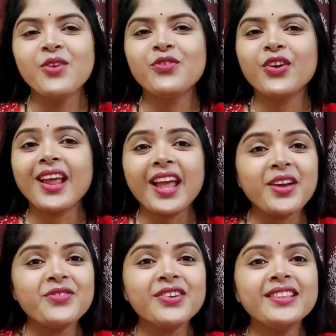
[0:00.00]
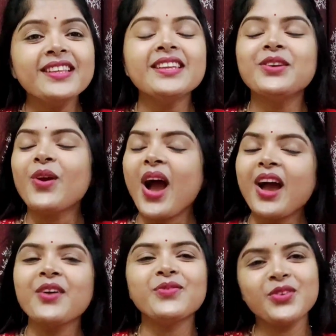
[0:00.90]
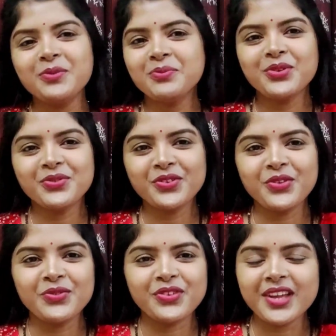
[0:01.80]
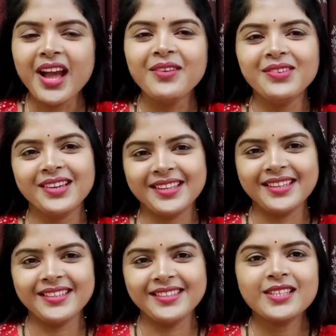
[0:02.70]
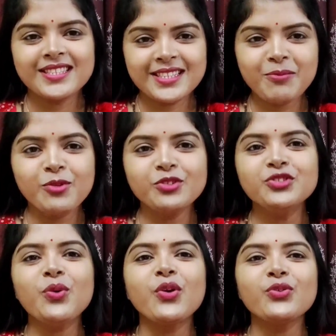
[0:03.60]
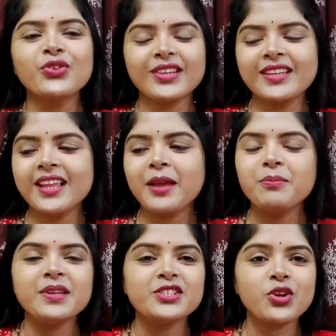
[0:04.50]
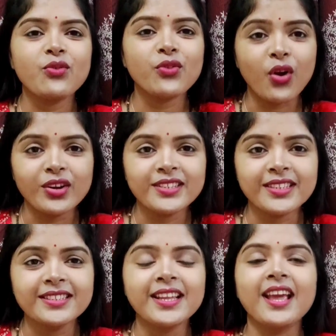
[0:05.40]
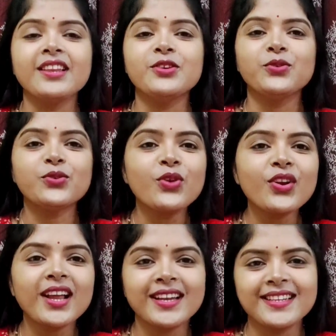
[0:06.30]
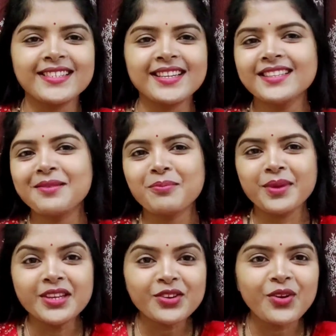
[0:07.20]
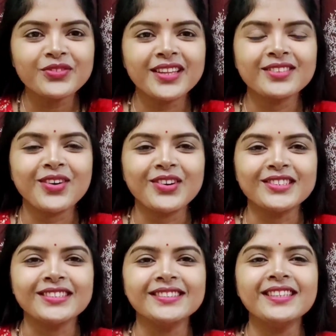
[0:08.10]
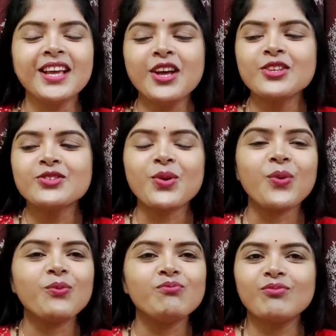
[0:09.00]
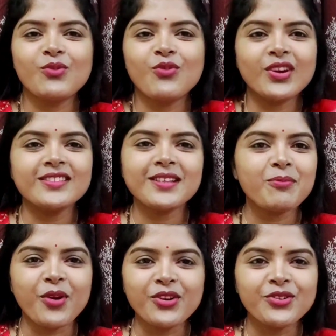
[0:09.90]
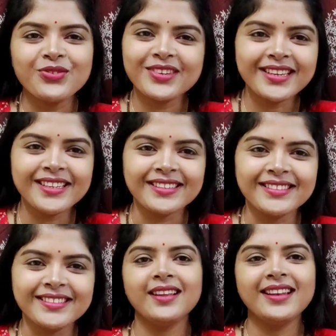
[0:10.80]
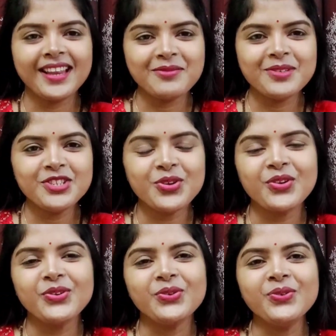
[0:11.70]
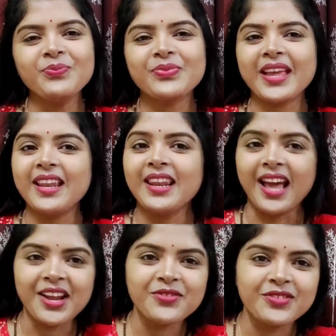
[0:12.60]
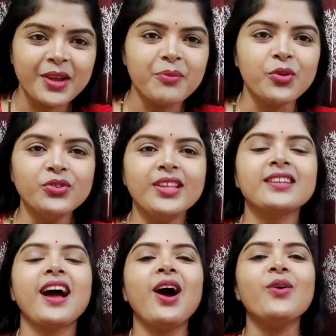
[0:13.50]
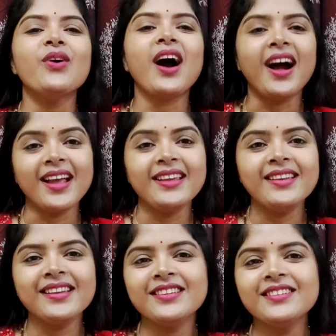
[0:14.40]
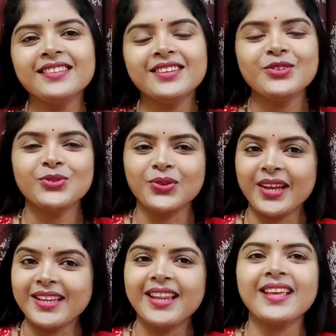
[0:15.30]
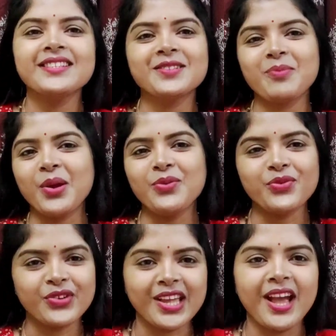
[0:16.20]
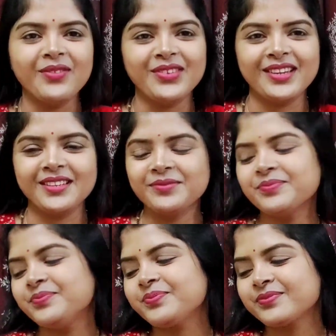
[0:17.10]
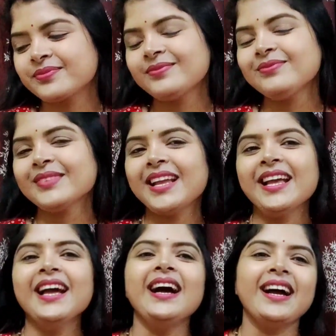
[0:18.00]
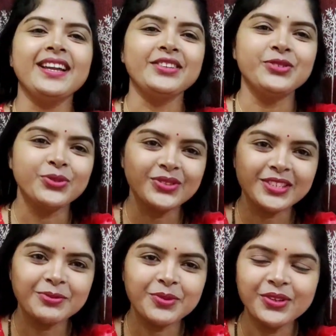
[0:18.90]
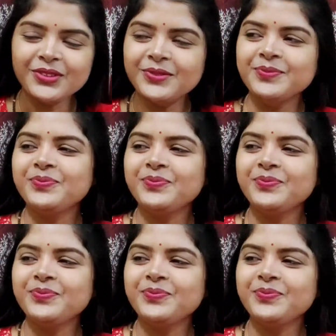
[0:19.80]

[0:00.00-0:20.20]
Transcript: For everything you have to improve your vocabulary. Suppose you want to read a piece of content and you do not understand the meaning of that content. So what is the point of reading? Let me show you a live demo that how I read to enhance my vocabulary. I took this book.